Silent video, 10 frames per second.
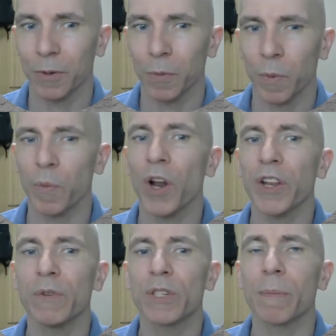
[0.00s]
We want to
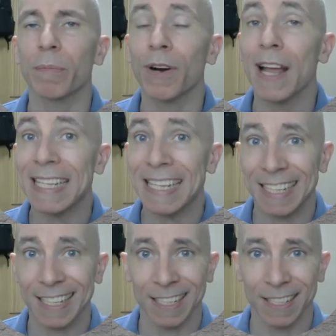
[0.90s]
use the
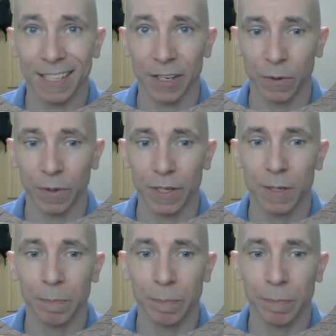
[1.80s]
present continuous,